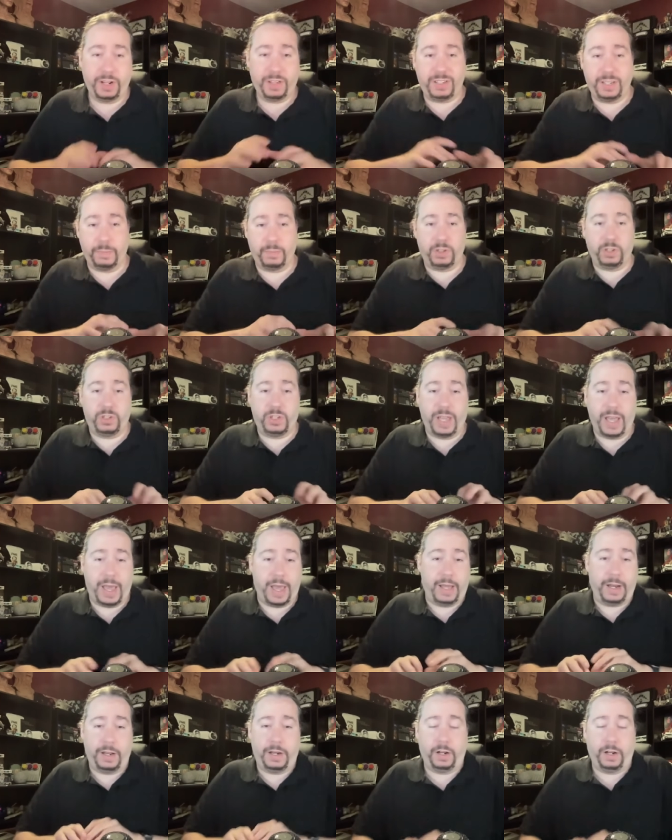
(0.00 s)
and attempted
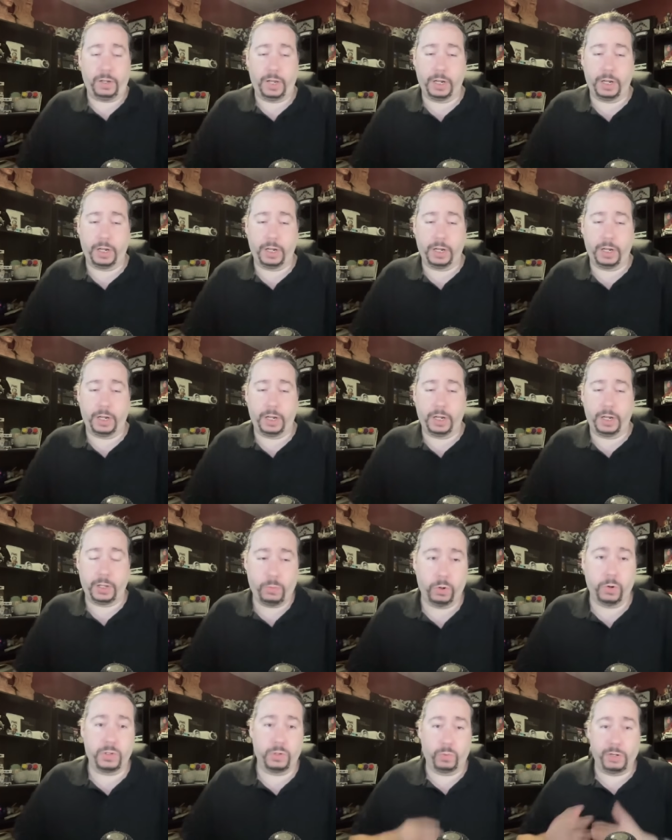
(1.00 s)
to edit a lot
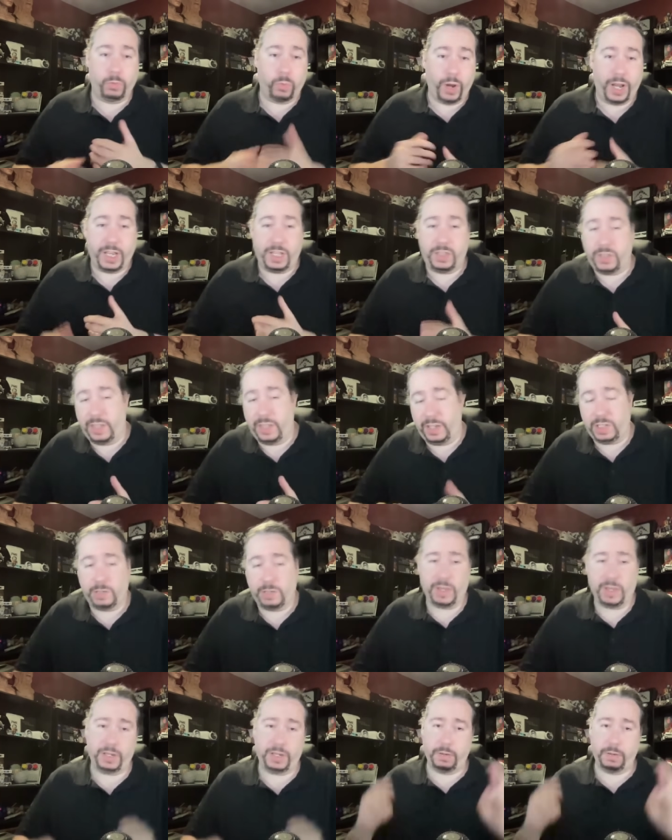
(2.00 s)
of the words and
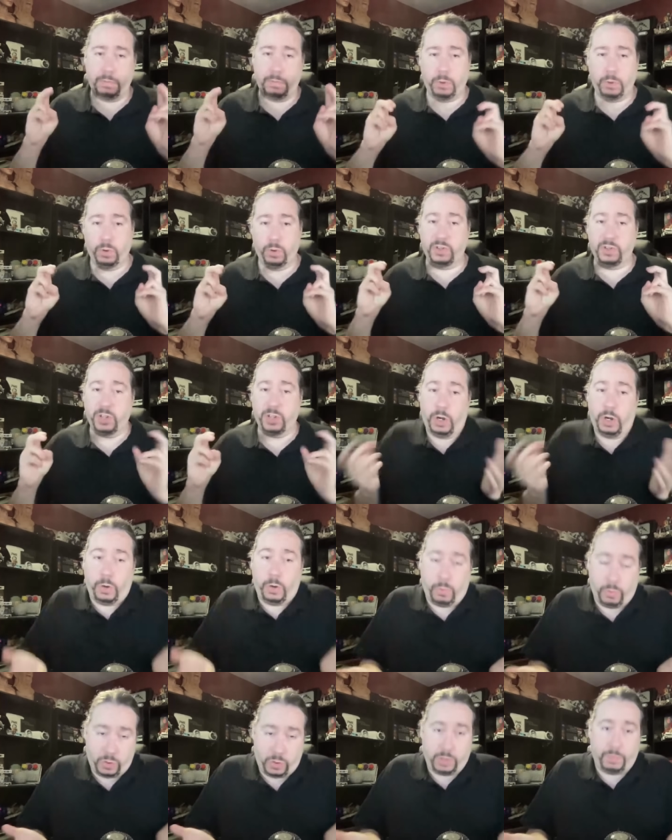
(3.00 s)
rewrite things to make it
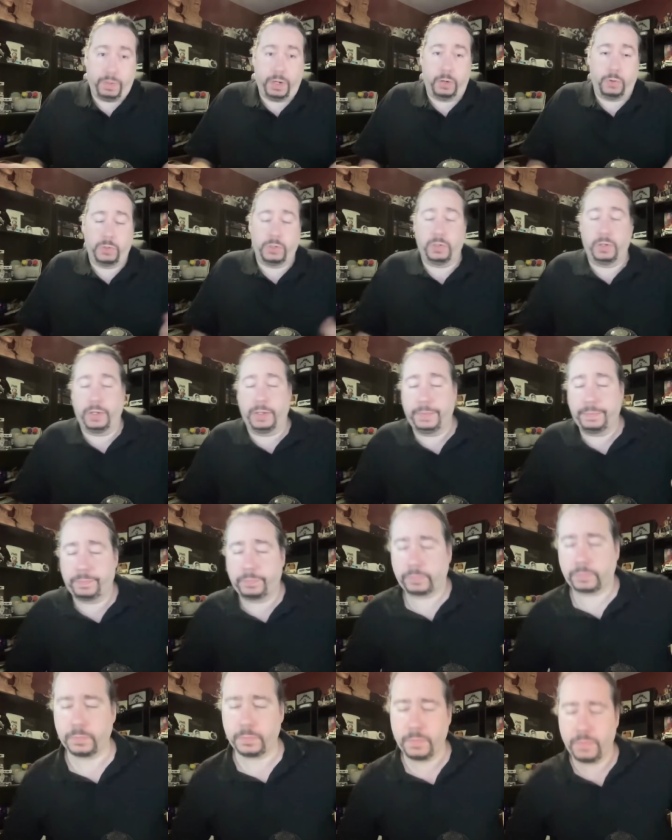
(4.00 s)
more his own,
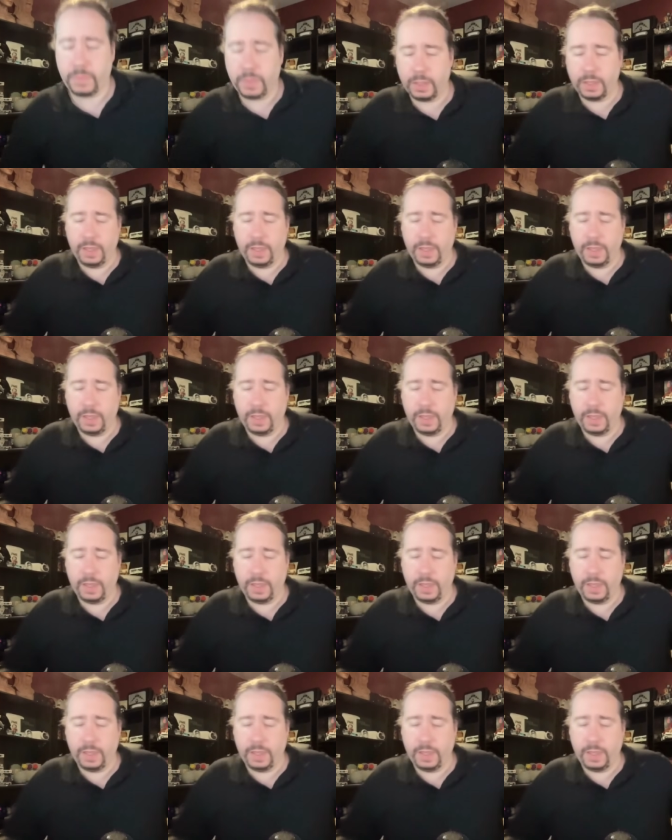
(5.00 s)
supposedly.